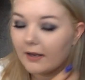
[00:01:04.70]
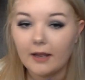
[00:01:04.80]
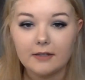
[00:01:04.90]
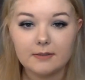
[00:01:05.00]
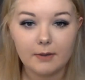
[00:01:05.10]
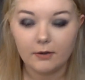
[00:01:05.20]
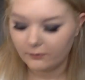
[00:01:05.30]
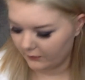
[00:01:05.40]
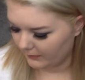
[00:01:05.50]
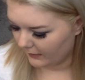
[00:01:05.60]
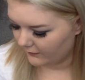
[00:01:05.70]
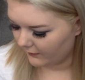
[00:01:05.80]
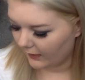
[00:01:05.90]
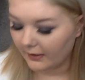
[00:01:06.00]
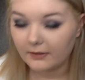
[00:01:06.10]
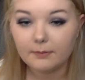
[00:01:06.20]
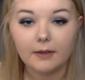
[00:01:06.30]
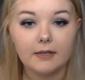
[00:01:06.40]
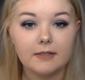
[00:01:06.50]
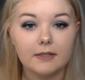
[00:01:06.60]
had some help from my friend, but
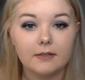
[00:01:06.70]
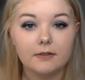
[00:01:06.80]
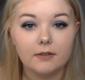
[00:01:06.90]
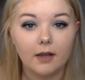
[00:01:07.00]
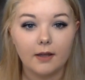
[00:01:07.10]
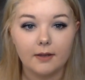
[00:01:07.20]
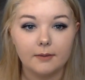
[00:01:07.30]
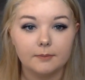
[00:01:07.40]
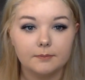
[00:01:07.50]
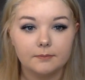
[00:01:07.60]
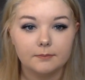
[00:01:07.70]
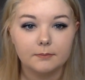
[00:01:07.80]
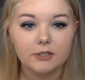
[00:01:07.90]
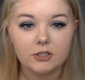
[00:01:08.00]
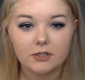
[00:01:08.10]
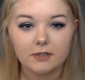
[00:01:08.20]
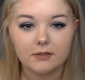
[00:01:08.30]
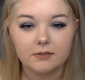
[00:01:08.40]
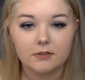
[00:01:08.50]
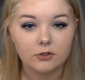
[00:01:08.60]
I did bleach
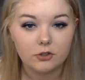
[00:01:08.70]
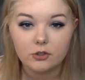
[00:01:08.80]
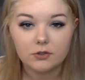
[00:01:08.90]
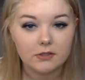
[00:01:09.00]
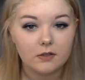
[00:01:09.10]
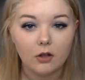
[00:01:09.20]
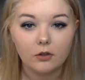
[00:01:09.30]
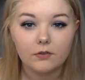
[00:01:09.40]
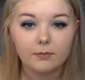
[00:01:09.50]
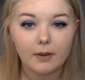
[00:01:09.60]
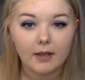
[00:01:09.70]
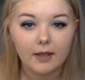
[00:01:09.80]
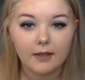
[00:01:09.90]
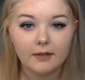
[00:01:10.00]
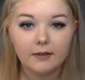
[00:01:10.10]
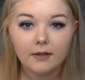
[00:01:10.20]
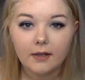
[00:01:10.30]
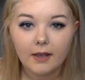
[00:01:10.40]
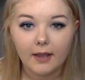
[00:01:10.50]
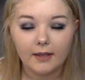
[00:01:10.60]
this or use this all over my head,
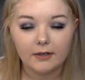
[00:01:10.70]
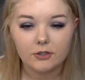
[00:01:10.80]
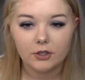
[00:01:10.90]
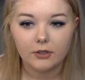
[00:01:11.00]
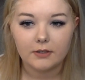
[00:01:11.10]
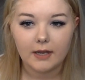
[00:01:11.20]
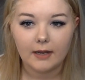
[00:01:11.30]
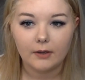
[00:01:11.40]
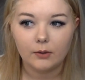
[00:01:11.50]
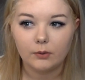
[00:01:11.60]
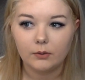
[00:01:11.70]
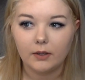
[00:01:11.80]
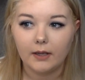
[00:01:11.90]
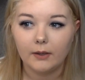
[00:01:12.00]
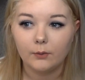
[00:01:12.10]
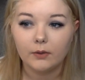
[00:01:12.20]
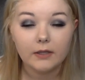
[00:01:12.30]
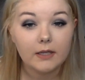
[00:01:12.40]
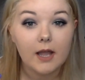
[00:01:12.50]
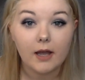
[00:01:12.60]
and it turned out a
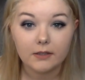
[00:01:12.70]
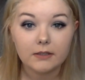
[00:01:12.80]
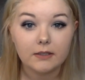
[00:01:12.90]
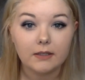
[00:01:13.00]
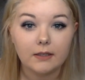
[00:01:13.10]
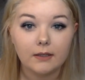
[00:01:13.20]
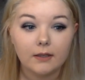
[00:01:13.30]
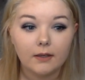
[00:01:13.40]
really ugly